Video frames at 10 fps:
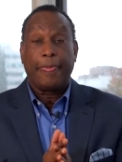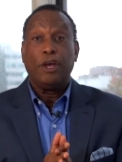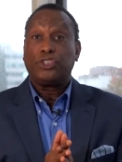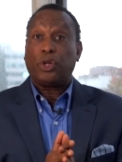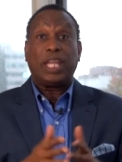
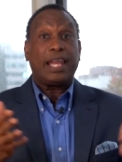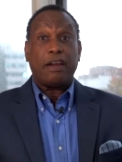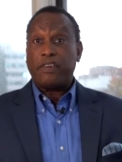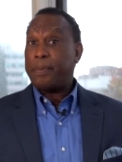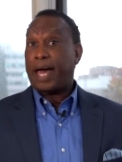So let
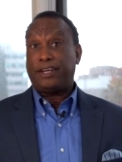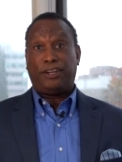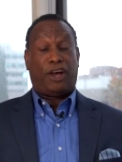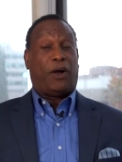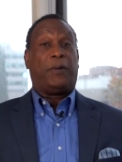everybody
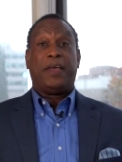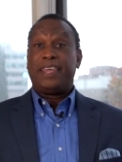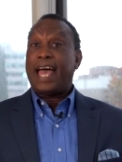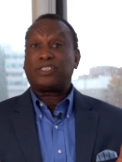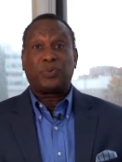know,
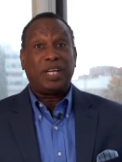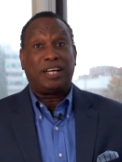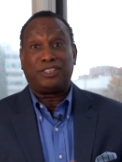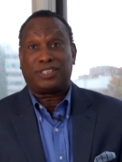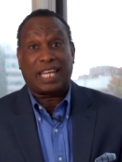yes, we
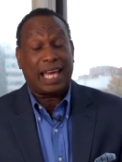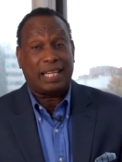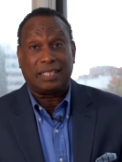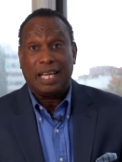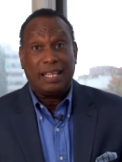
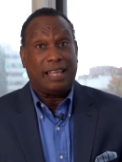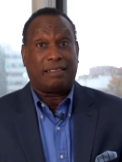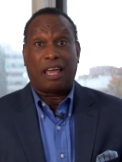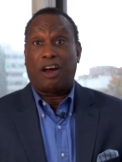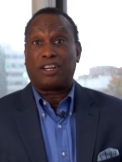understand that
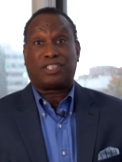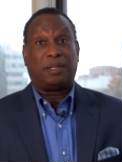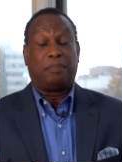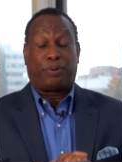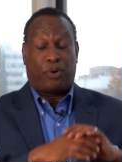there are
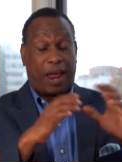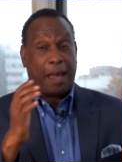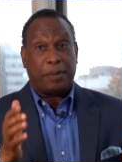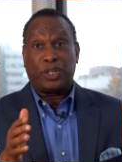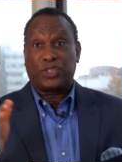some
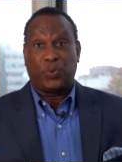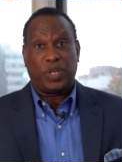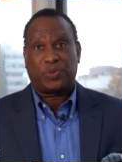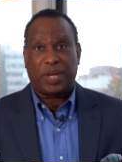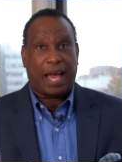parameters in
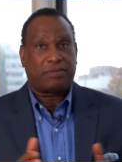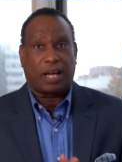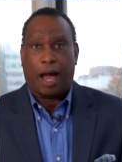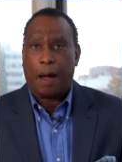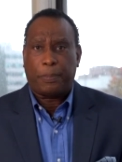which we have to
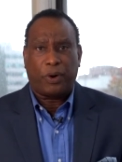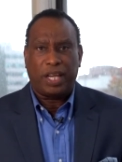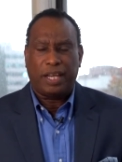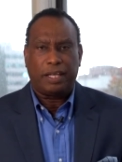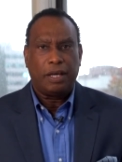operate
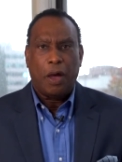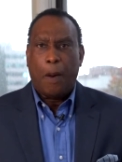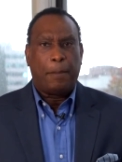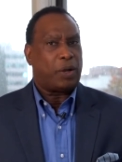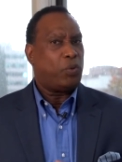in,
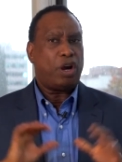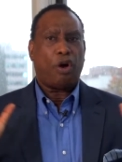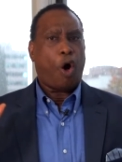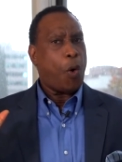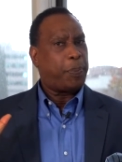but we're
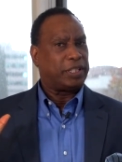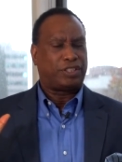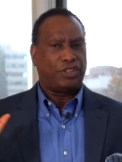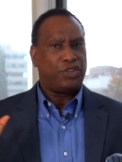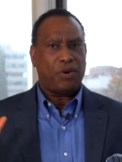open
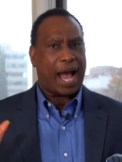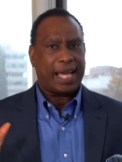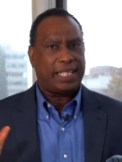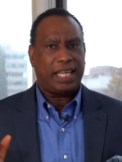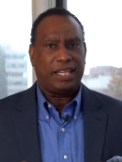to new
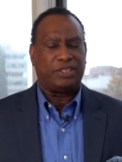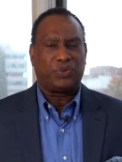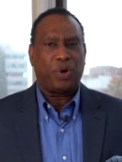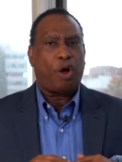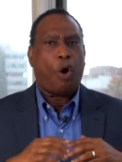ideas.
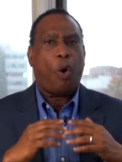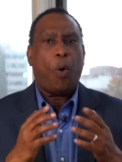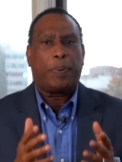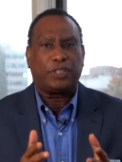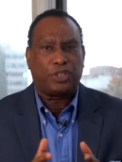We're
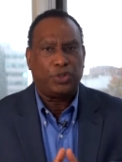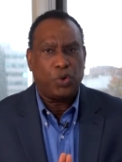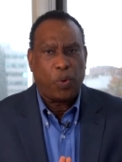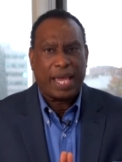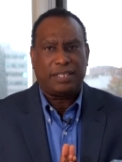open to new
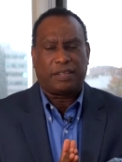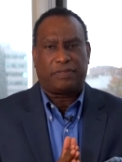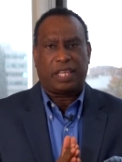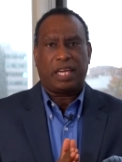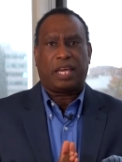ways of
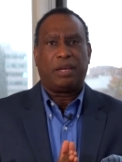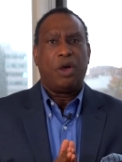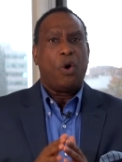thinking.